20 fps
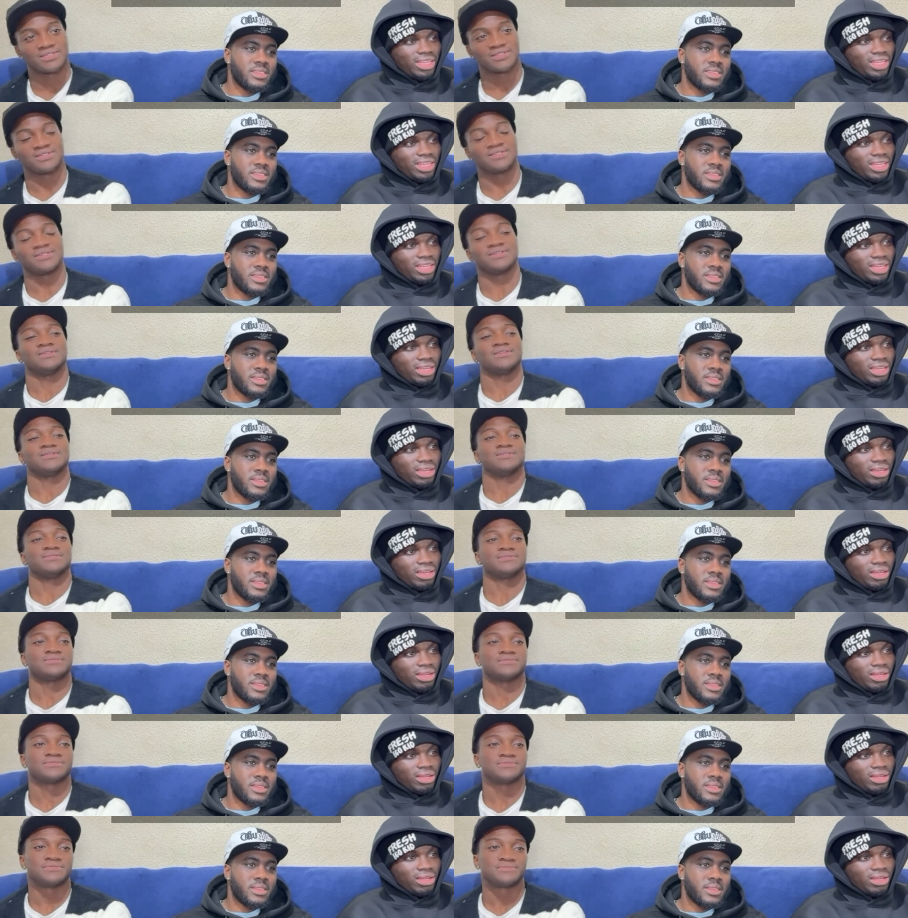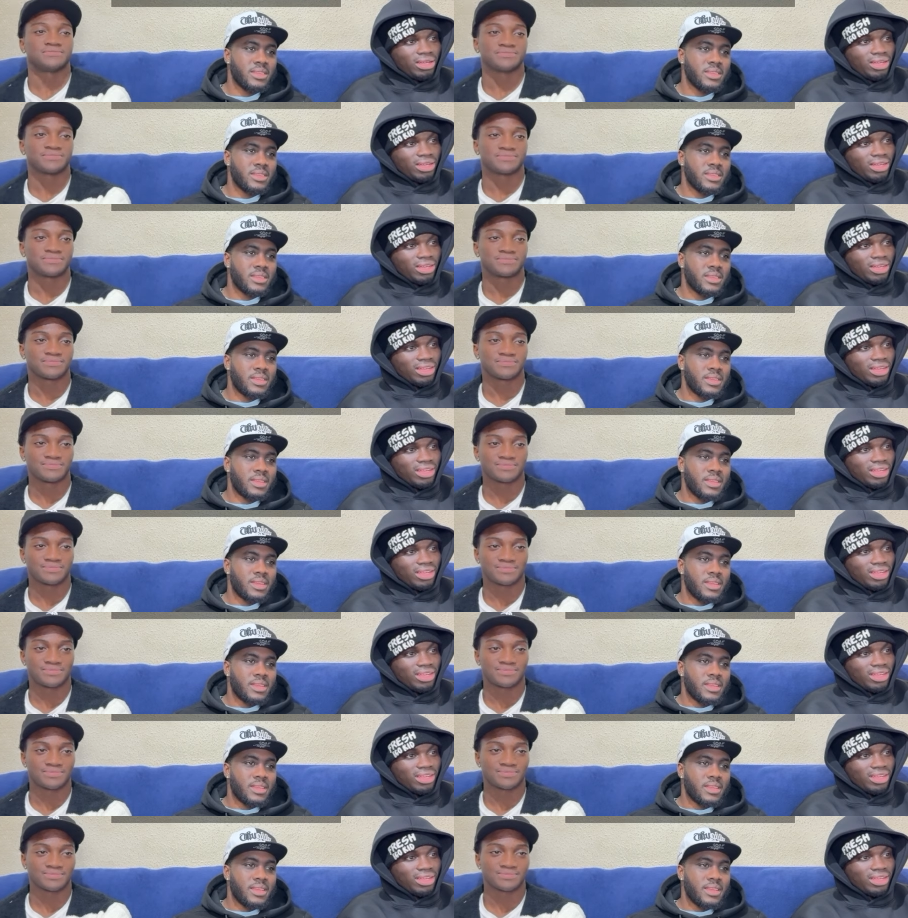
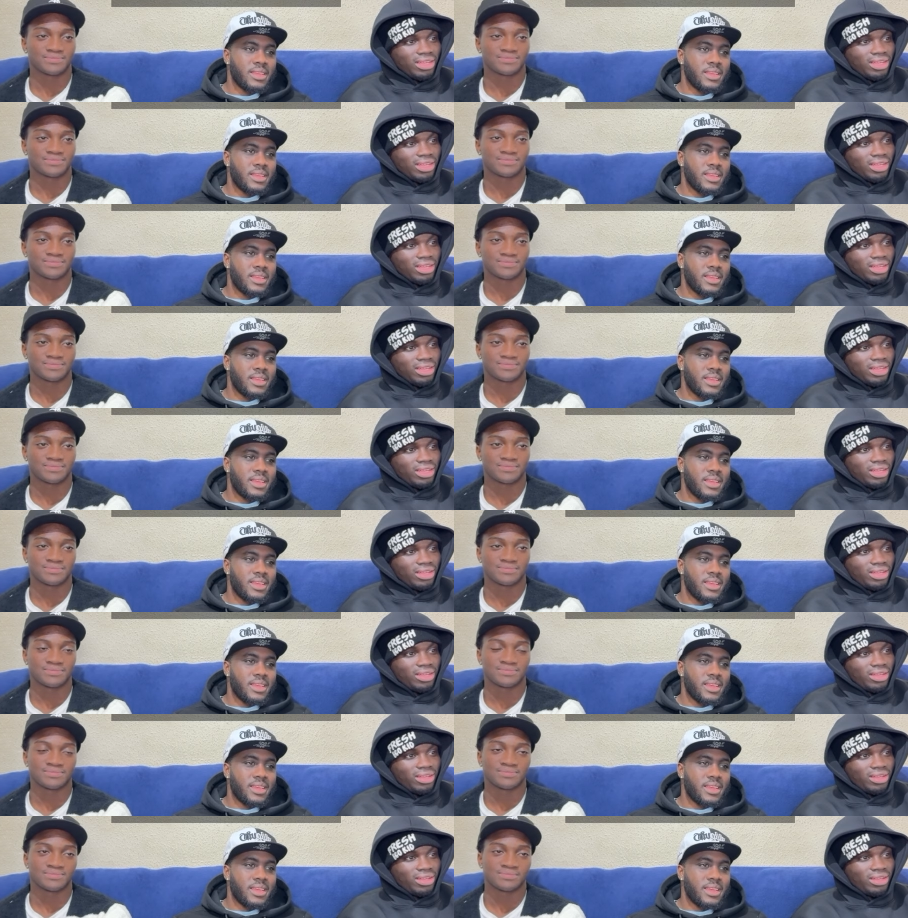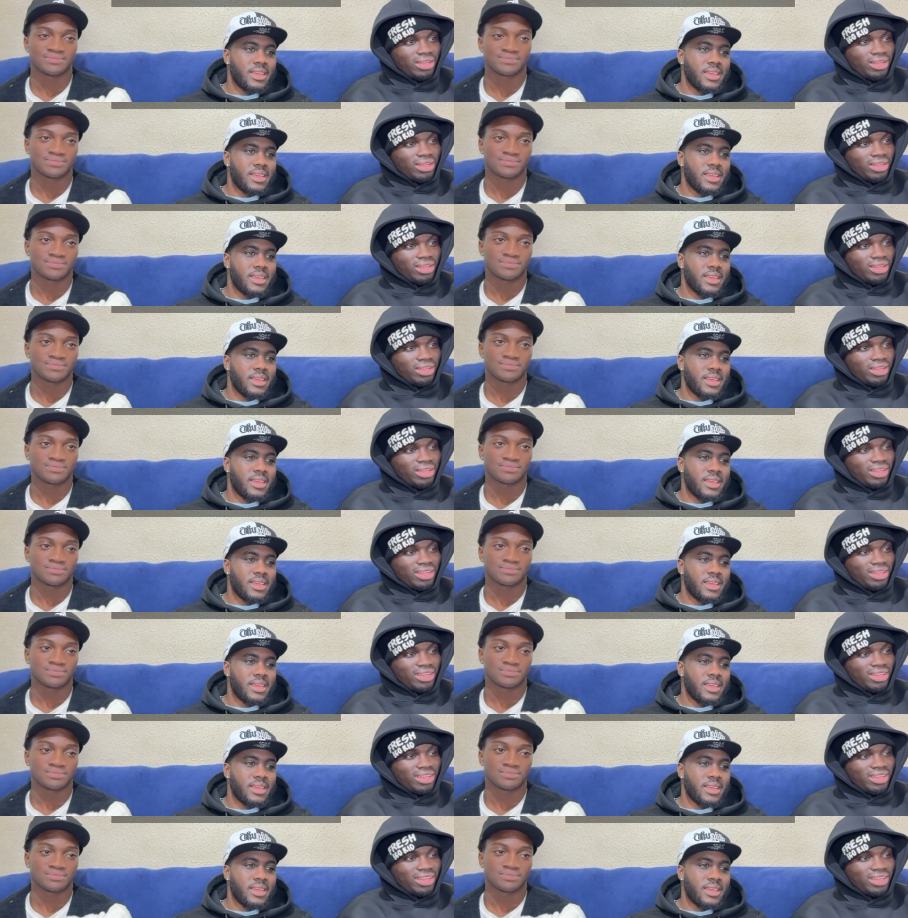(silence)